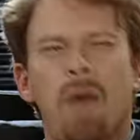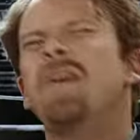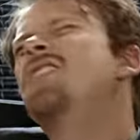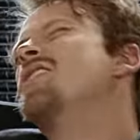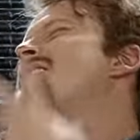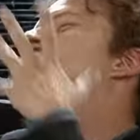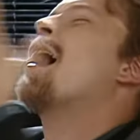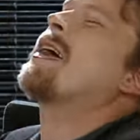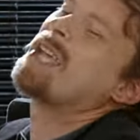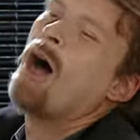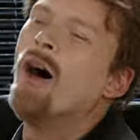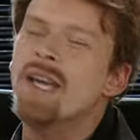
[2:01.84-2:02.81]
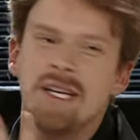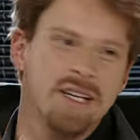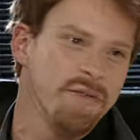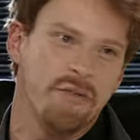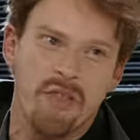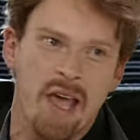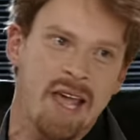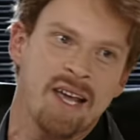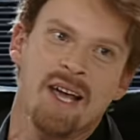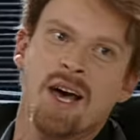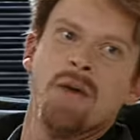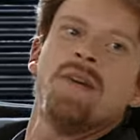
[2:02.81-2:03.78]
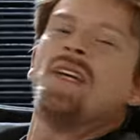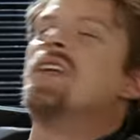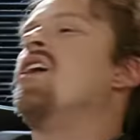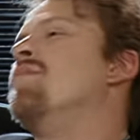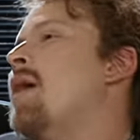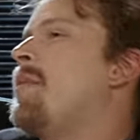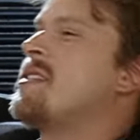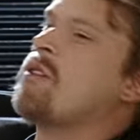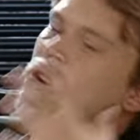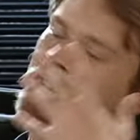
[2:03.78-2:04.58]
mean, just in love. that kind of thing. I mean, uh, maybe it's not a